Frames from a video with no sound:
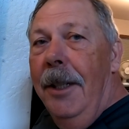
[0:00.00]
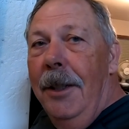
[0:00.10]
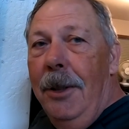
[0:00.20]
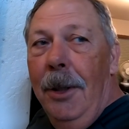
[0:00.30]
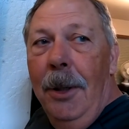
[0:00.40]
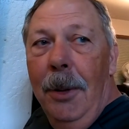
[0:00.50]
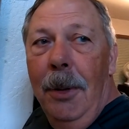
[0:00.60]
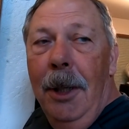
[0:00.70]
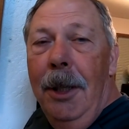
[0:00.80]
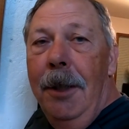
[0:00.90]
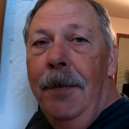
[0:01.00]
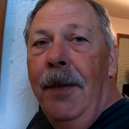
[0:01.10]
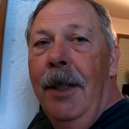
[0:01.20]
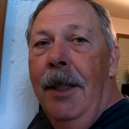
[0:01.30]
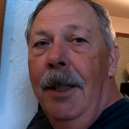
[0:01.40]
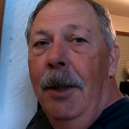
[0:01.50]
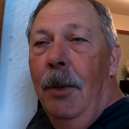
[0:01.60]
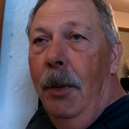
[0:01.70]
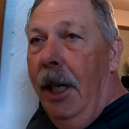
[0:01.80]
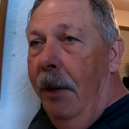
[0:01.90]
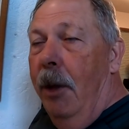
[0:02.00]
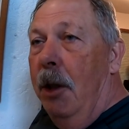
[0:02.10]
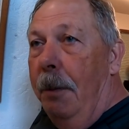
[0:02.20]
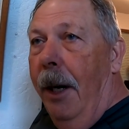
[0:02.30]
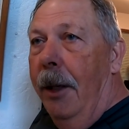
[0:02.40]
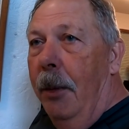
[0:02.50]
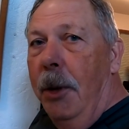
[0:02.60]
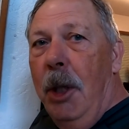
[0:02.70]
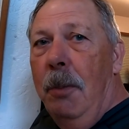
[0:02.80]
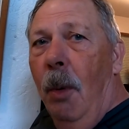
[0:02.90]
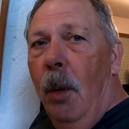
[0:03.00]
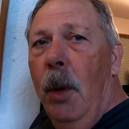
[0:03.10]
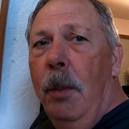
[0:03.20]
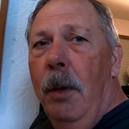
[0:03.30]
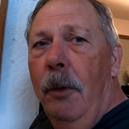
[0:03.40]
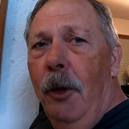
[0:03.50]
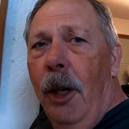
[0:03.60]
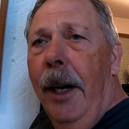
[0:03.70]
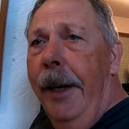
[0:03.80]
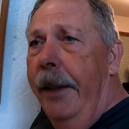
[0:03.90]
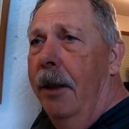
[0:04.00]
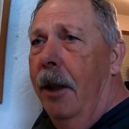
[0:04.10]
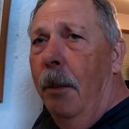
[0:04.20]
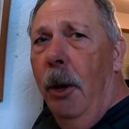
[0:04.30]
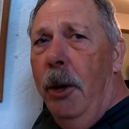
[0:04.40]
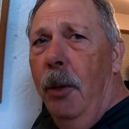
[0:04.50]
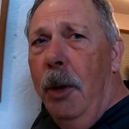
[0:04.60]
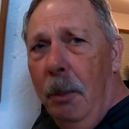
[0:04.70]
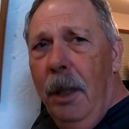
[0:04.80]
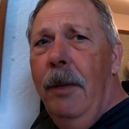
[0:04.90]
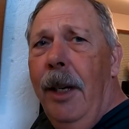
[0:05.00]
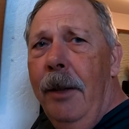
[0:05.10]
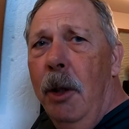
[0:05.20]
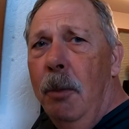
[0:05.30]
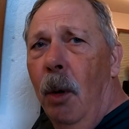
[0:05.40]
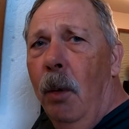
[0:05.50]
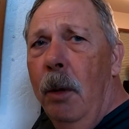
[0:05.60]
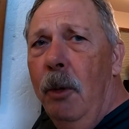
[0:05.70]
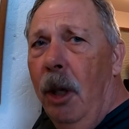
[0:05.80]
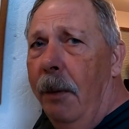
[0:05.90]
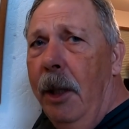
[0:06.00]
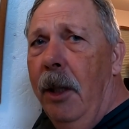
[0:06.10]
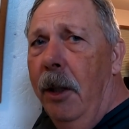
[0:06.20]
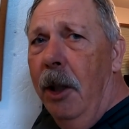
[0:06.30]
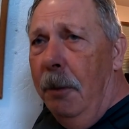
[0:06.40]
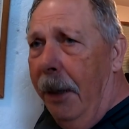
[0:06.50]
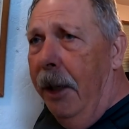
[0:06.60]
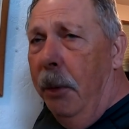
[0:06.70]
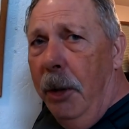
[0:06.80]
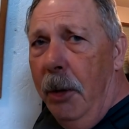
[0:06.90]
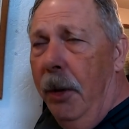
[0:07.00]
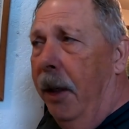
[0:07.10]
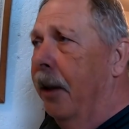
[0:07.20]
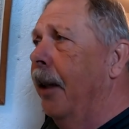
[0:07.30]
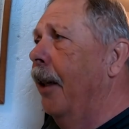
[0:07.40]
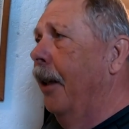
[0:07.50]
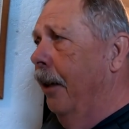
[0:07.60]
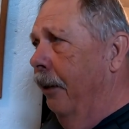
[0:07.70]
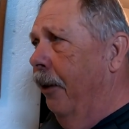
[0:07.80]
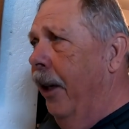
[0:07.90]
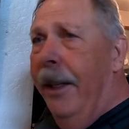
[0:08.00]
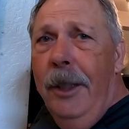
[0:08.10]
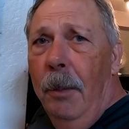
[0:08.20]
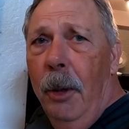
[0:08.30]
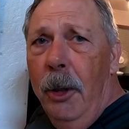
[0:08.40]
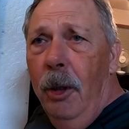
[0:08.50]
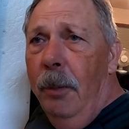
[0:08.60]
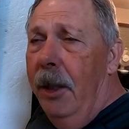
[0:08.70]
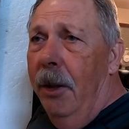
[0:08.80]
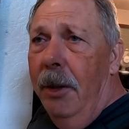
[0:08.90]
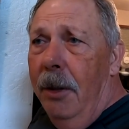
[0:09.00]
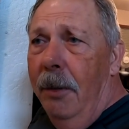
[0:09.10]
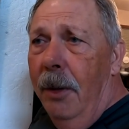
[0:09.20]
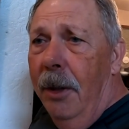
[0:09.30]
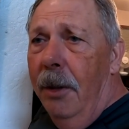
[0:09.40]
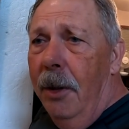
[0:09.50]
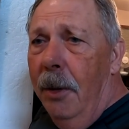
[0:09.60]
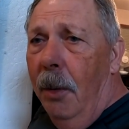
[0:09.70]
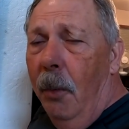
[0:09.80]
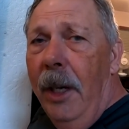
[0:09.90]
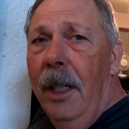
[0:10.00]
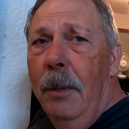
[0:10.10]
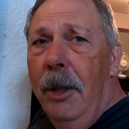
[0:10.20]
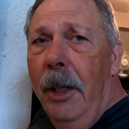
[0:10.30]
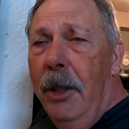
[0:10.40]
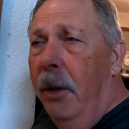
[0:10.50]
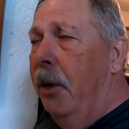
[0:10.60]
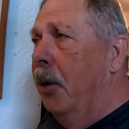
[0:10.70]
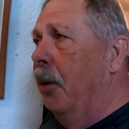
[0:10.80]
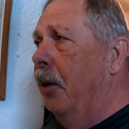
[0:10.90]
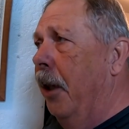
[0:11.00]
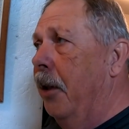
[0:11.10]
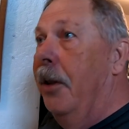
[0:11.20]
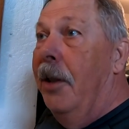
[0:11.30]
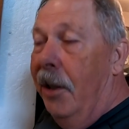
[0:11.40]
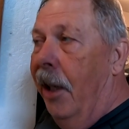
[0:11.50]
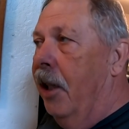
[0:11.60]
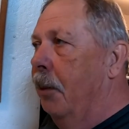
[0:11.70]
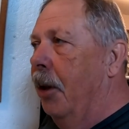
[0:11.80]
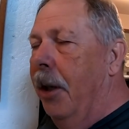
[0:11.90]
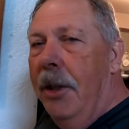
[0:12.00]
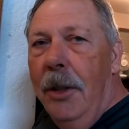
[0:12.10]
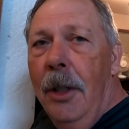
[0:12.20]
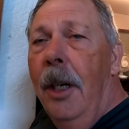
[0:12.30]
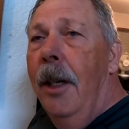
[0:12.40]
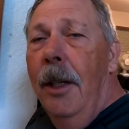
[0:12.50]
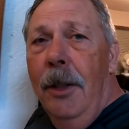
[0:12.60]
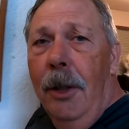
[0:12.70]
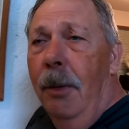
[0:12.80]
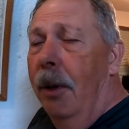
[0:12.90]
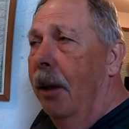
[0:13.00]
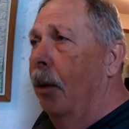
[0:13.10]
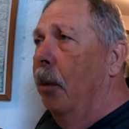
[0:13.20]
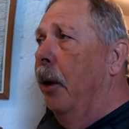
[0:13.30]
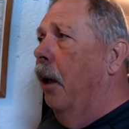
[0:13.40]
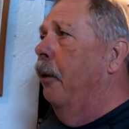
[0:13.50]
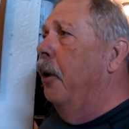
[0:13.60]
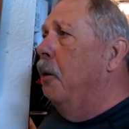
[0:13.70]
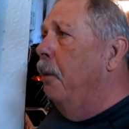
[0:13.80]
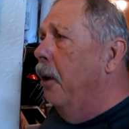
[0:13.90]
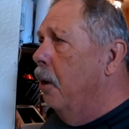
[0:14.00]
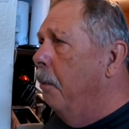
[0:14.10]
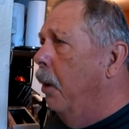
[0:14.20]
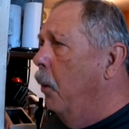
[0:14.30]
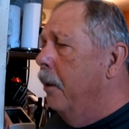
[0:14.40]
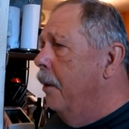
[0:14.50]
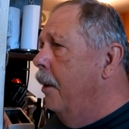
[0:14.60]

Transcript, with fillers: So when we have the Spyder, which is more room than flying commercial. Would you believe that? There's more room traveling in the Spyder with a trailer than flying commercial because of the uh, weight limitation on your suitcase and the size limitations. So uh, we'll bring our French press, a big one.